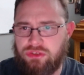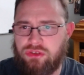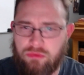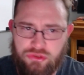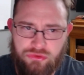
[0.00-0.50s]
their
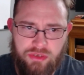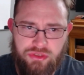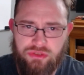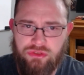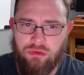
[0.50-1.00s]

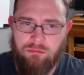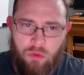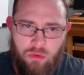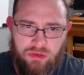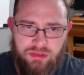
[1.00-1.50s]
restrictions, their
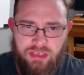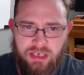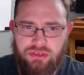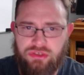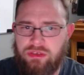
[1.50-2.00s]

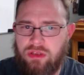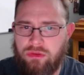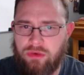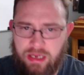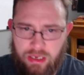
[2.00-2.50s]
moralization, and
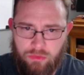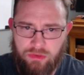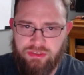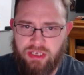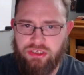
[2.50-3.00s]
their
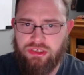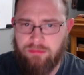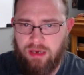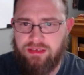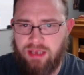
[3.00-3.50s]
equalization
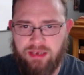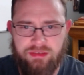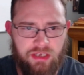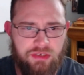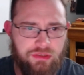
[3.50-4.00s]
by
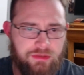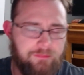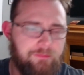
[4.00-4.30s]
taxation.